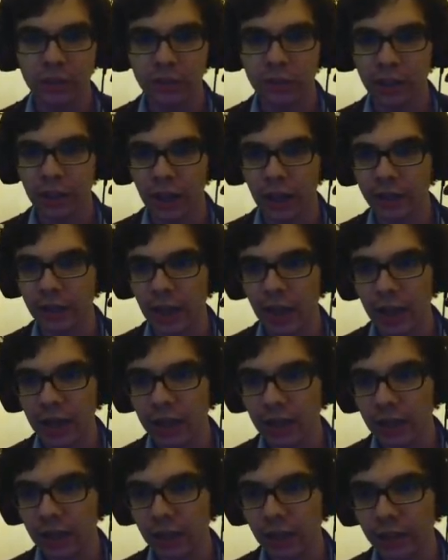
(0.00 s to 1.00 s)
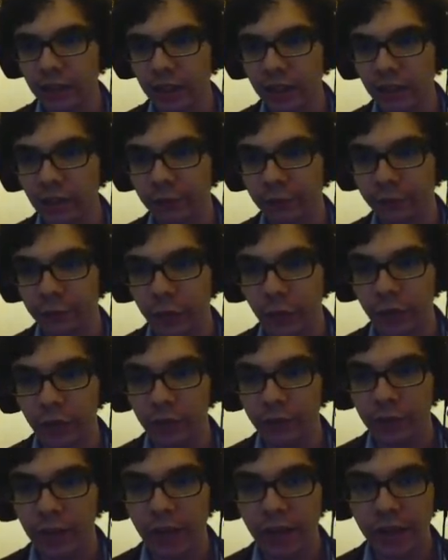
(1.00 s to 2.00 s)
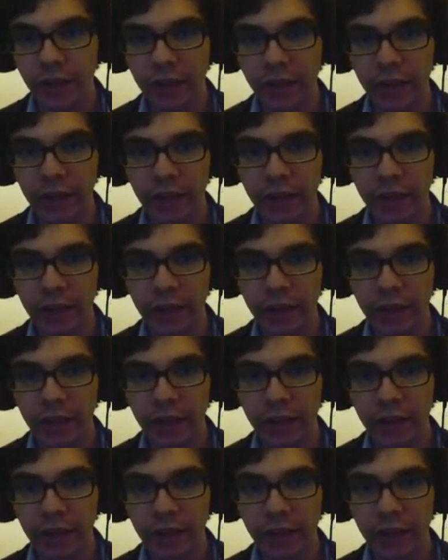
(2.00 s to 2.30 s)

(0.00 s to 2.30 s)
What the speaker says: Like I like the front of it and